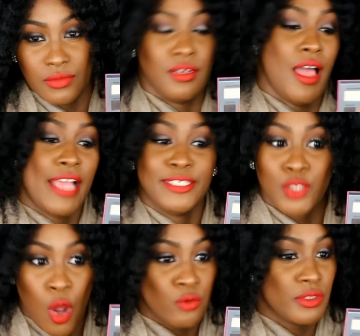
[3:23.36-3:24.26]
I
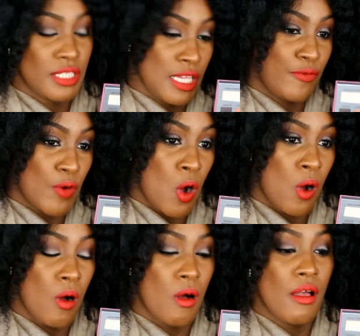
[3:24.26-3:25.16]
don't see
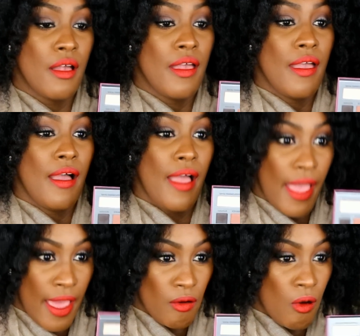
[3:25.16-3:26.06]
fall
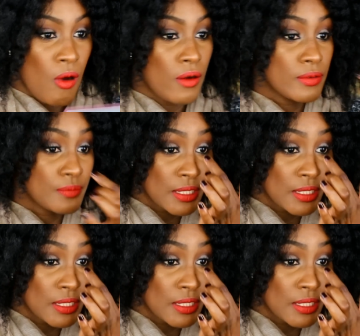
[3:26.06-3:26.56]
at all.